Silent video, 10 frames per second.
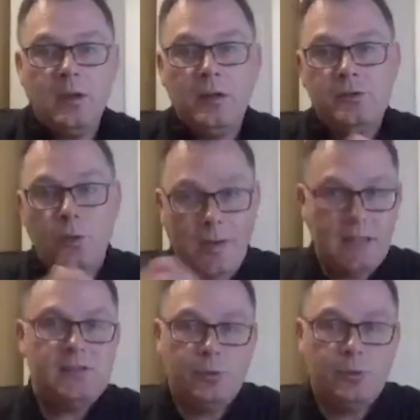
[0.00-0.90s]
to an
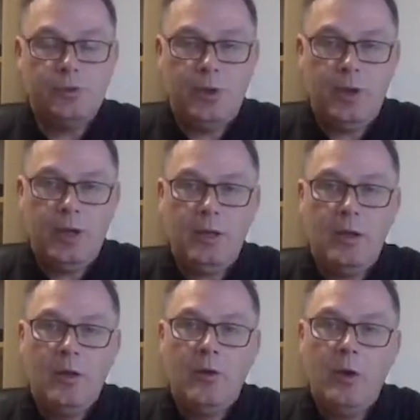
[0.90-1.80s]
in-store journey,
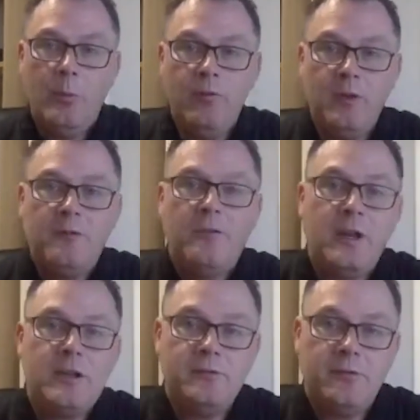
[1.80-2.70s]
removing
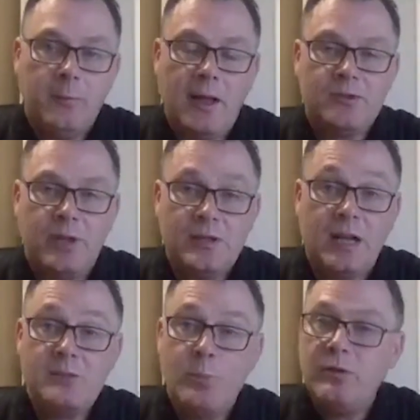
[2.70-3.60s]
friction from that
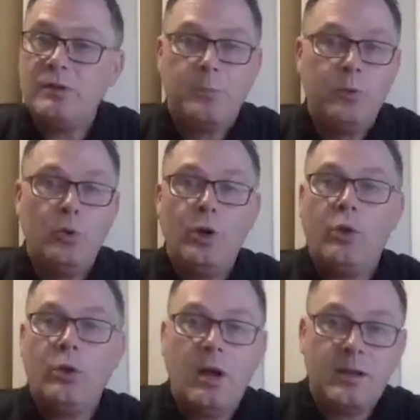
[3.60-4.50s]
transaction, whether it's a purely
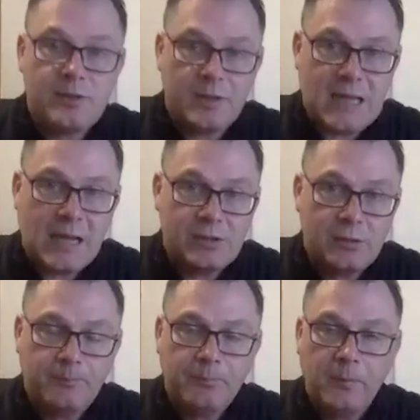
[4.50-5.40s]
online
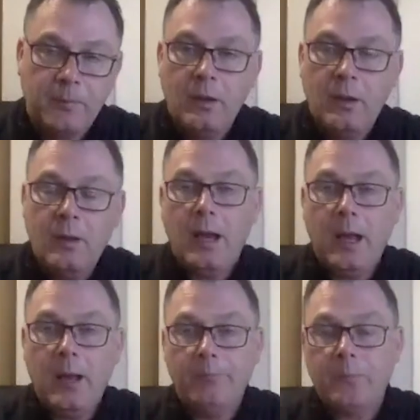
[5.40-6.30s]
transaction
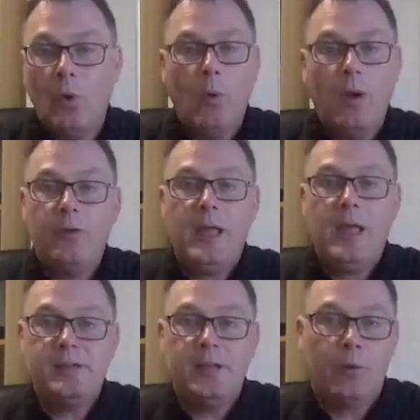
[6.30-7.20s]
or whether it
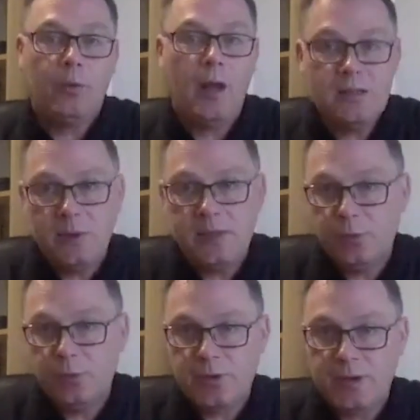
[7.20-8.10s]
is an online to
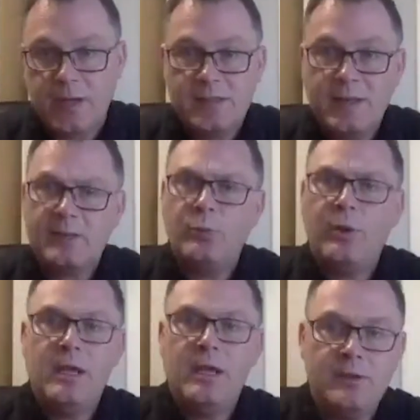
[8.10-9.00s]
in-store transaction. That's what
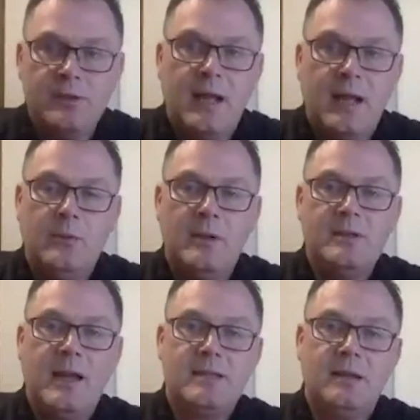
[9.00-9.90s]
eVA is there to do. It's
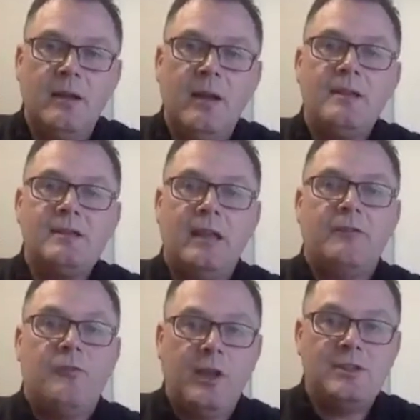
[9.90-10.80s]
there to take
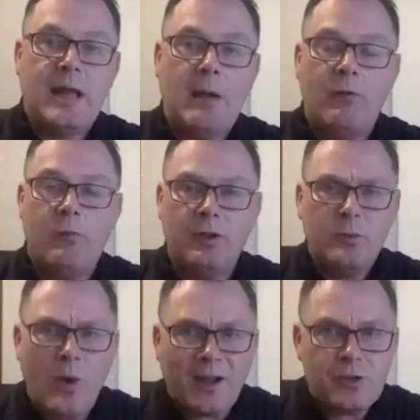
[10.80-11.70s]
friction out of what is
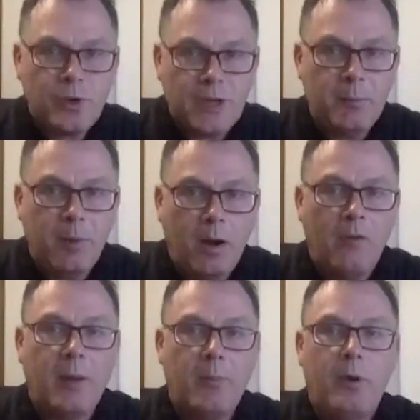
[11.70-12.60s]
quite a tricky part of
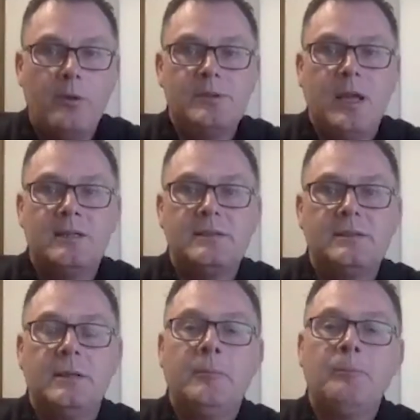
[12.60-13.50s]
that process,
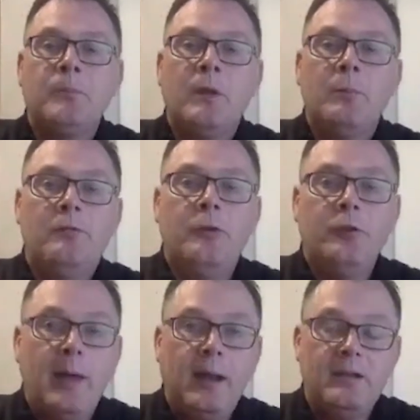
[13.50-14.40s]
but
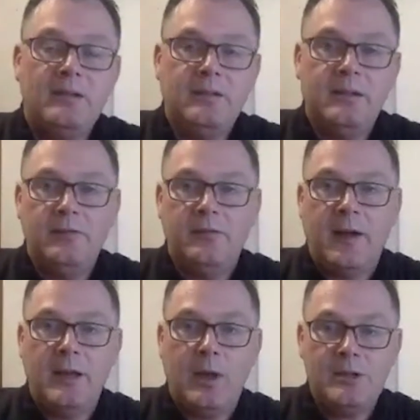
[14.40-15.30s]
fundamentally to deliver
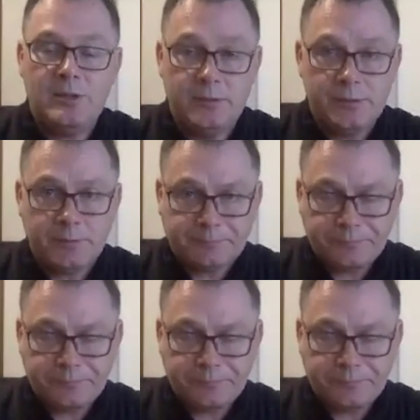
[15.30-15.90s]
valuations